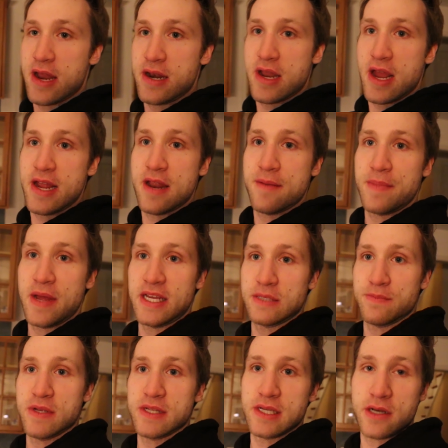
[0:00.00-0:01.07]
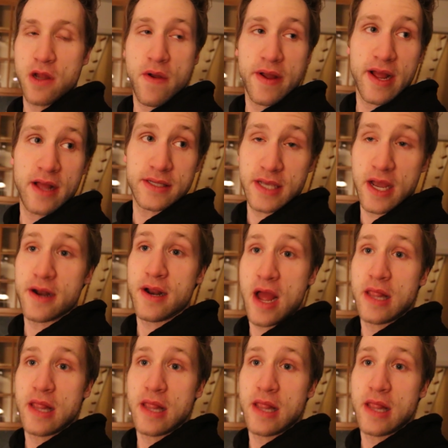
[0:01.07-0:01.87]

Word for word: at night in basements and going outside.